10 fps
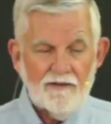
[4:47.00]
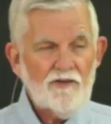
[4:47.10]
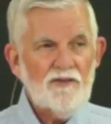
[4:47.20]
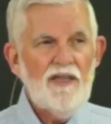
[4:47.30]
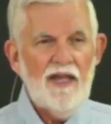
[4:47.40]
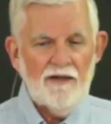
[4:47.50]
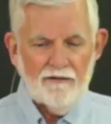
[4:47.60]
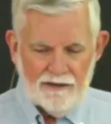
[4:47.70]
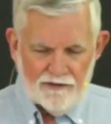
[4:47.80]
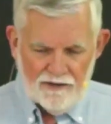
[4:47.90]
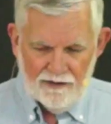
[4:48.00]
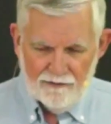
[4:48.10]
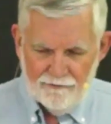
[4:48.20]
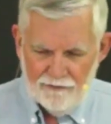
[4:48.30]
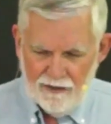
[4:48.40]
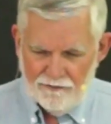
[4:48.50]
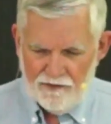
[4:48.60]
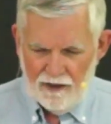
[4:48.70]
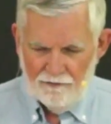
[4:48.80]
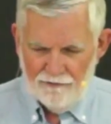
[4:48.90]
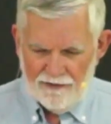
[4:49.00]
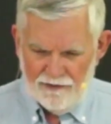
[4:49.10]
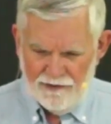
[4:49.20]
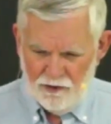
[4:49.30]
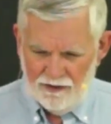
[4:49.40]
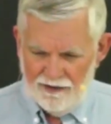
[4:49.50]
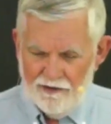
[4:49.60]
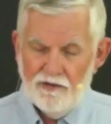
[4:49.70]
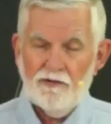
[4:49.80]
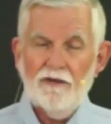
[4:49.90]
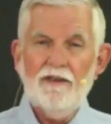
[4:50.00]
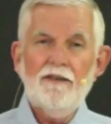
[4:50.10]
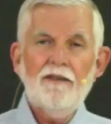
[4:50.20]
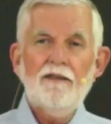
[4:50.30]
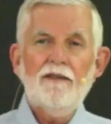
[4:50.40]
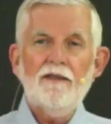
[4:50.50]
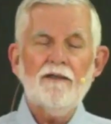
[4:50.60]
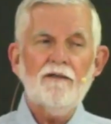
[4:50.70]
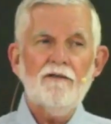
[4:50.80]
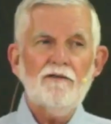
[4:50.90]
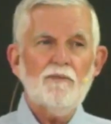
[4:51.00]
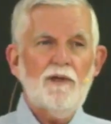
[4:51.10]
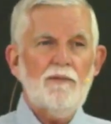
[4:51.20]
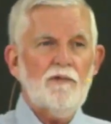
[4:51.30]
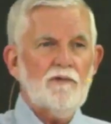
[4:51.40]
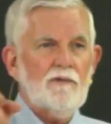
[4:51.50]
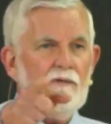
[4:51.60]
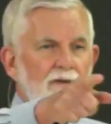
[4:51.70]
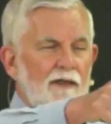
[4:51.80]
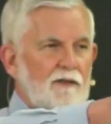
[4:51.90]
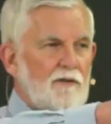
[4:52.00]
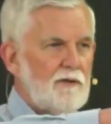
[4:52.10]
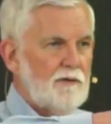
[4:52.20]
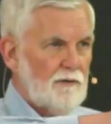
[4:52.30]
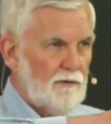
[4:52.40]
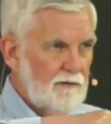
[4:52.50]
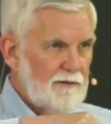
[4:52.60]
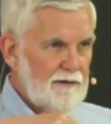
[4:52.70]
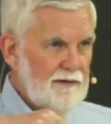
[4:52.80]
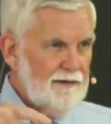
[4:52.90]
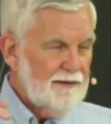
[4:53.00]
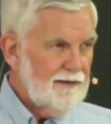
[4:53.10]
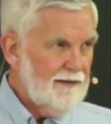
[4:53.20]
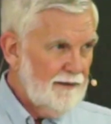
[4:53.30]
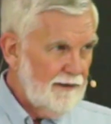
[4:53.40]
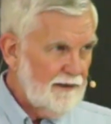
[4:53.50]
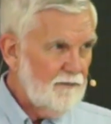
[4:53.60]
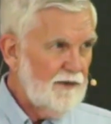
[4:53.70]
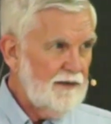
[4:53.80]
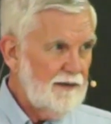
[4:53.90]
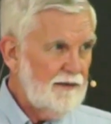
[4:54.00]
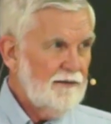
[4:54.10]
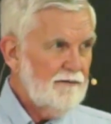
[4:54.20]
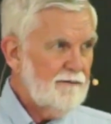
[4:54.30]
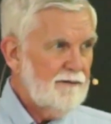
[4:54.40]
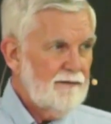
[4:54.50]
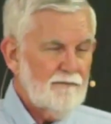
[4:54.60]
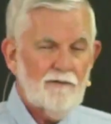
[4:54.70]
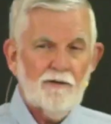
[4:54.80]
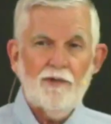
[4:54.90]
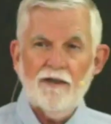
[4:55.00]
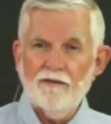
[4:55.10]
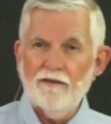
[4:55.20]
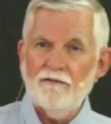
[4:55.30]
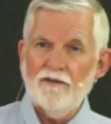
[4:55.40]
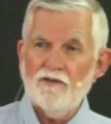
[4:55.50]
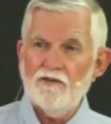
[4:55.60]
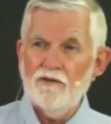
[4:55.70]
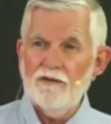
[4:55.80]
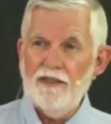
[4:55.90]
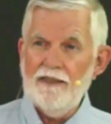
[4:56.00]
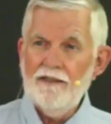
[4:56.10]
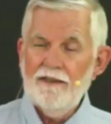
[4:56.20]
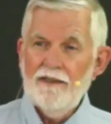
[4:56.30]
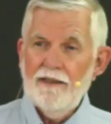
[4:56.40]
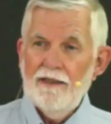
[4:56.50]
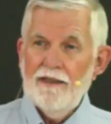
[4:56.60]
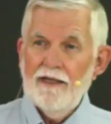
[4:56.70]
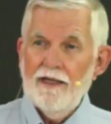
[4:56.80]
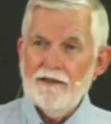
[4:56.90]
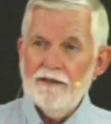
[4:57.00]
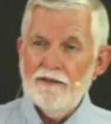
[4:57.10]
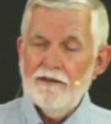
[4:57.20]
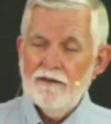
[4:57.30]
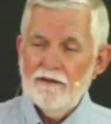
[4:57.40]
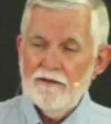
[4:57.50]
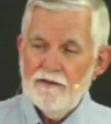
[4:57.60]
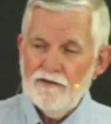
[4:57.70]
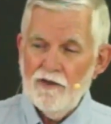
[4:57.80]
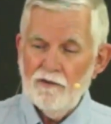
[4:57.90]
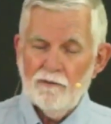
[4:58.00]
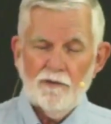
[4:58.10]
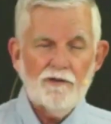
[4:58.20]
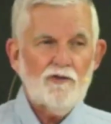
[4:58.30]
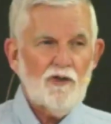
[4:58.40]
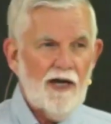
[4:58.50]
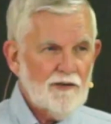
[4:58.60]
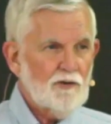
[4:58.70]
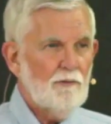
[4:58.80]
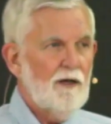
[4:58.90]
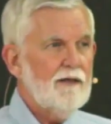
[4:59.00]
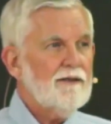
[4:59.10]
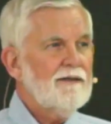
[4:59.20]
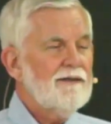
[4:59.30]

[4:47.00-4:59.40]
This narrative of salvation history includes people like you and like me. We're part of his story. And so were Joshua